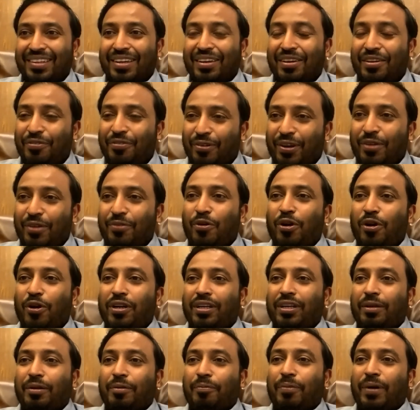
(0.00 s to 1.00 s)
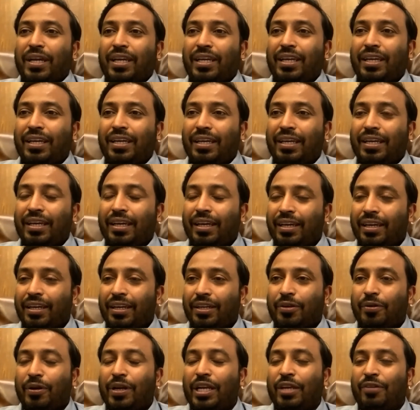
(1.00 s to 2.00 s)
If I want by
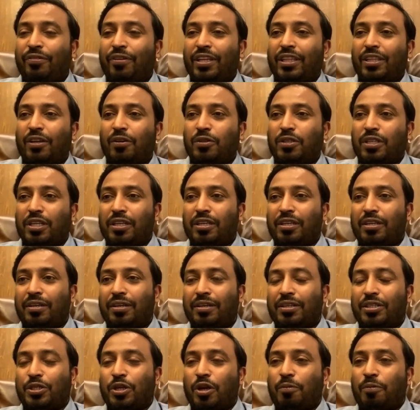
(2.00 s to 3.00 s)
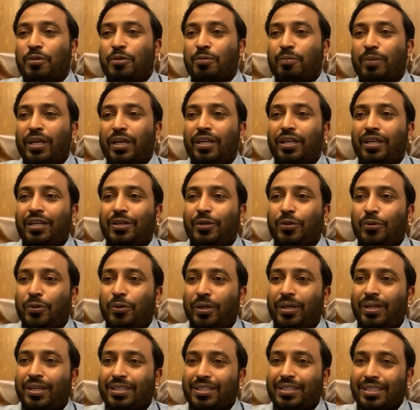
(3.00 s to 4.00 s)
25,000 shops by 2
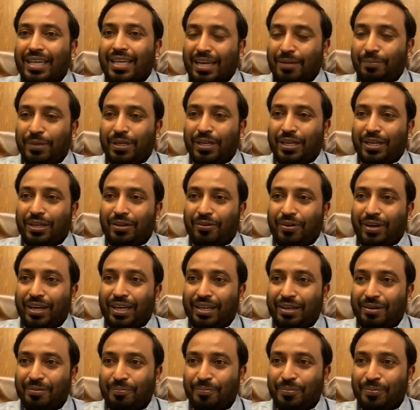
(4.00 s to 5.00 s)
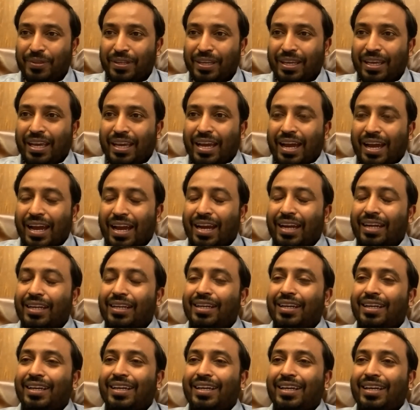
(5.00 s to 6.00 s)
years, I may require.
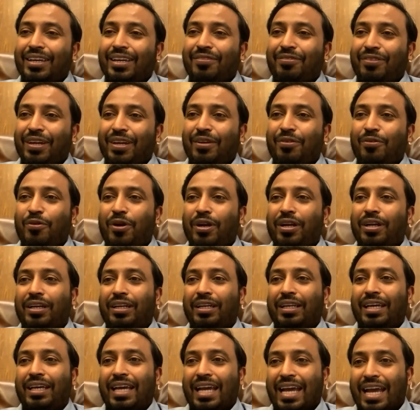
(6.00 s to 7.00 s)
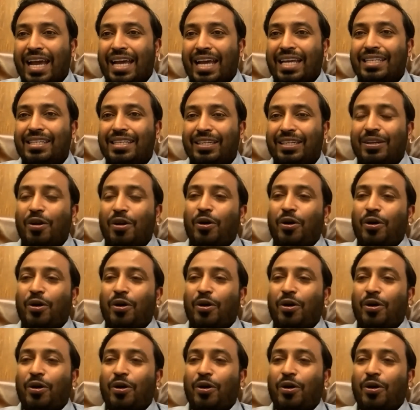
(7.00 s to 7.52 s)
And if I want as it